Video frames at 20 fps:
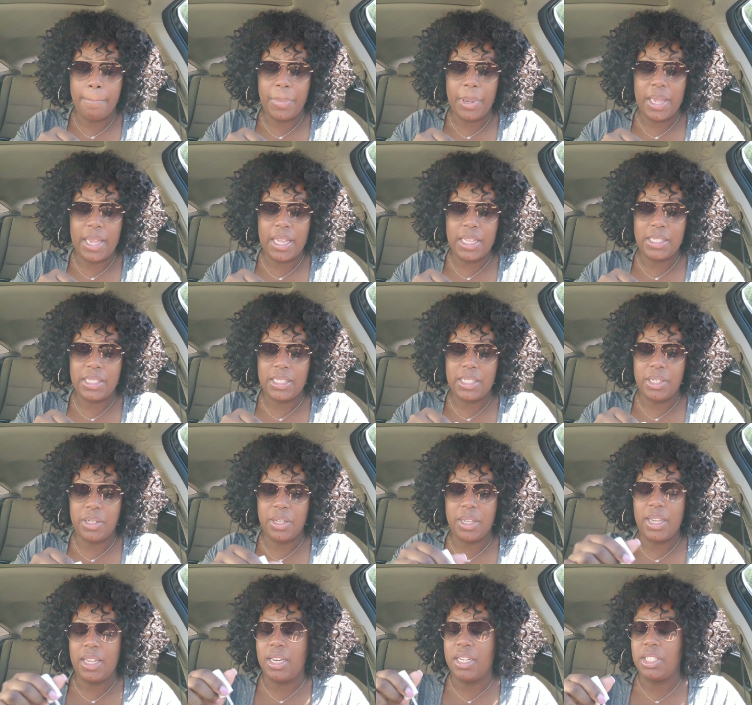but it's still
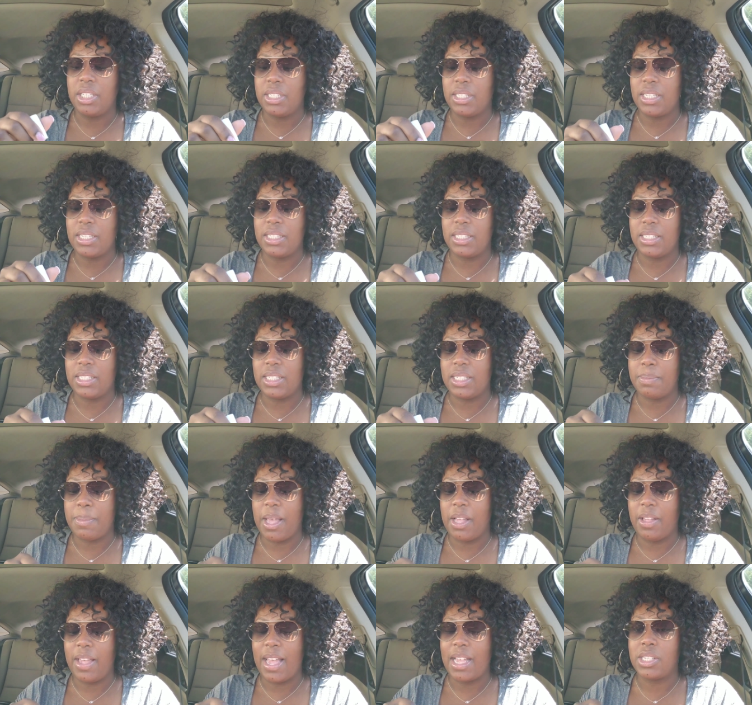good. It just doesn't
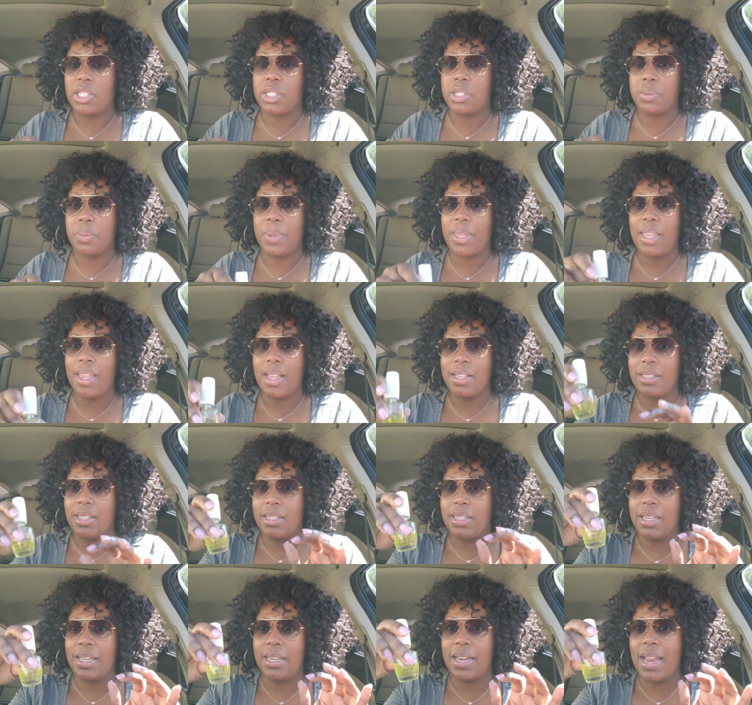smell as sweet as
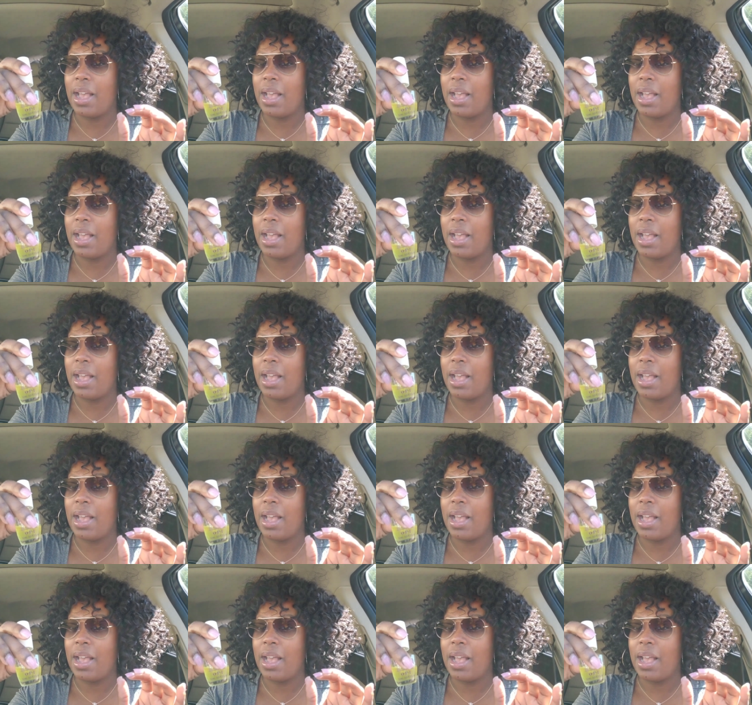it did.